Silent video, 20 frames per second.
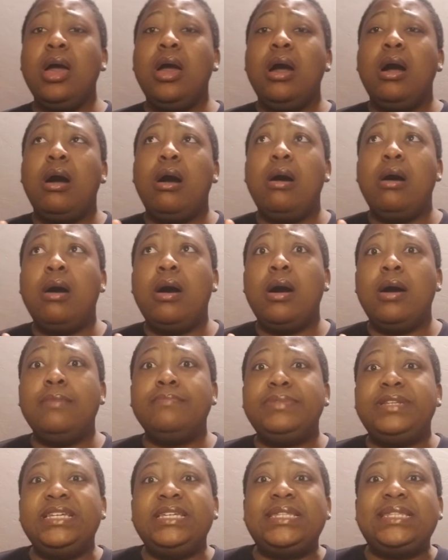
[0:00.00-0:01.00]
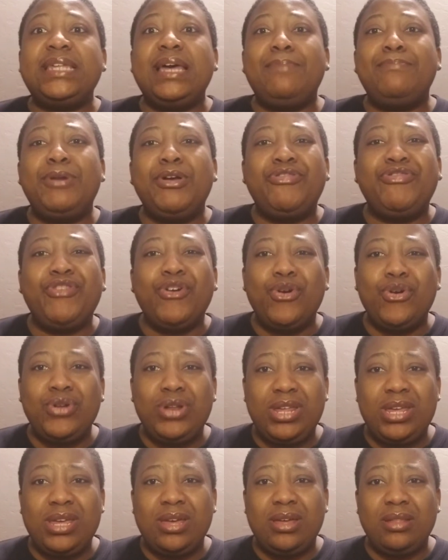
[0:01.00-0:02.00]
December
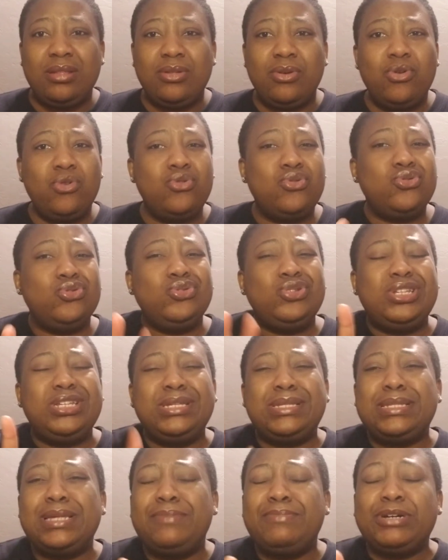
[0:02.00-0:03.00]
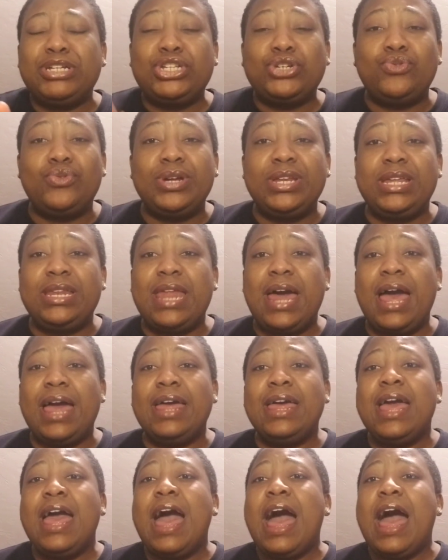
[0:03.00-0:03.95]
30th or December 29th.